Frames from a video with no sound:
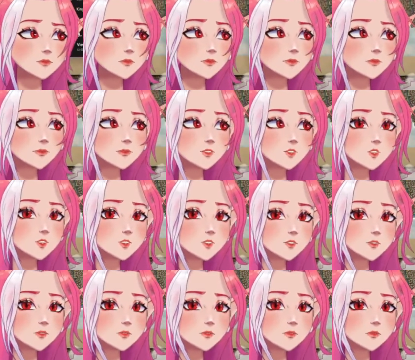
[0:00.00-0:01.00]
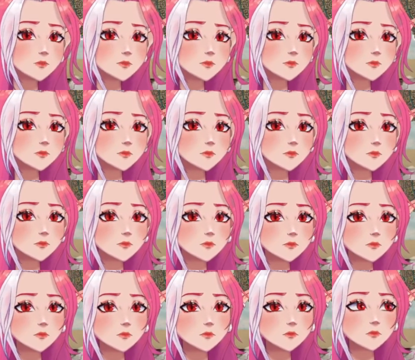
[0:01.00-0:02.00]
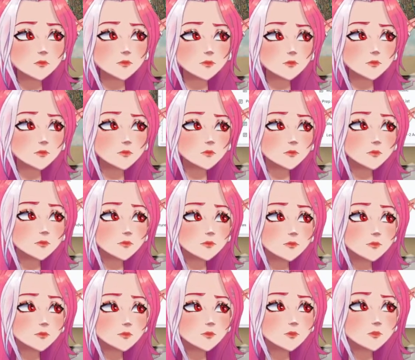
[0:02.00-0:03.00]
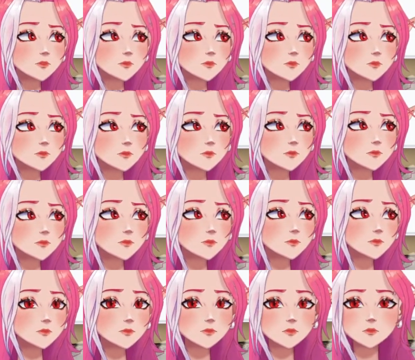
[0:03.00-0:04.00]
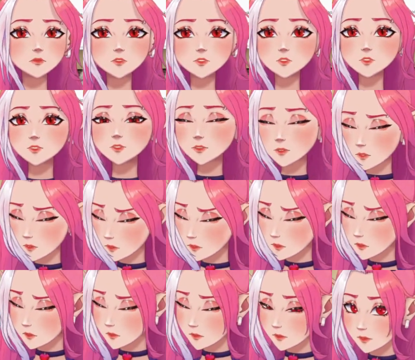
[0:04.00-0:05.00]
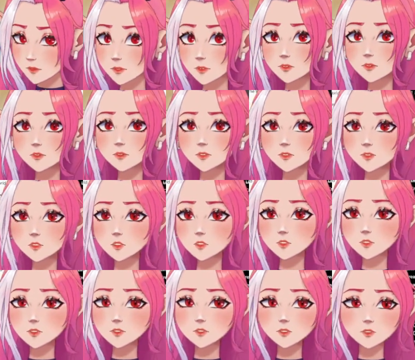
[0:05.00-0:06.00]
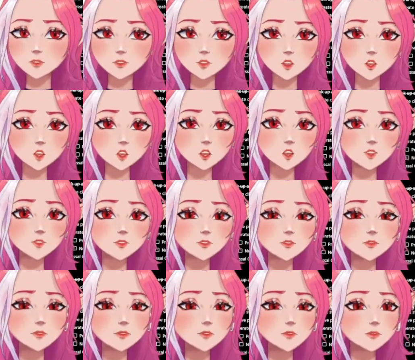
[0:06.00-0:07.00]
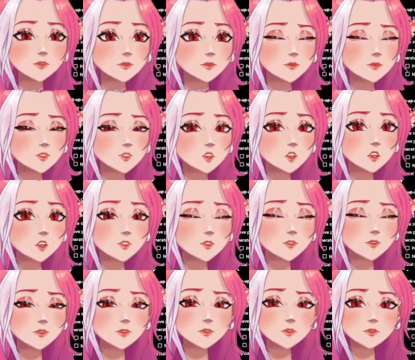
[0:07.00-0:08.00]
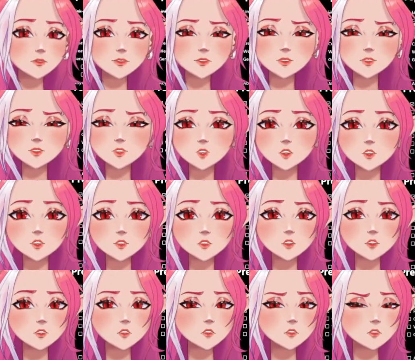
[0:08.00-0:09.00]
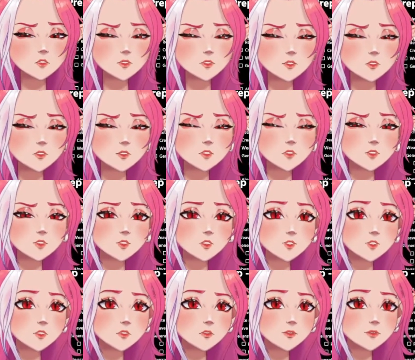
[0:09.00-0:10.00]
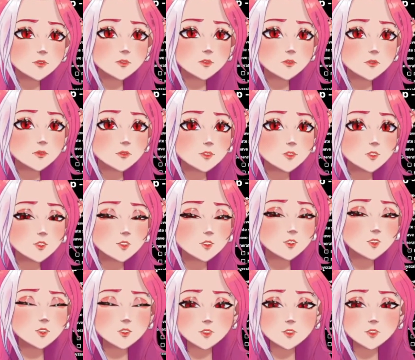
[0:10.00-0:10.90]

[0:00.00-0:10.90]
Skyhaven. We'll go like this. Yeah, sure. So we'll do that and that. Okay. This.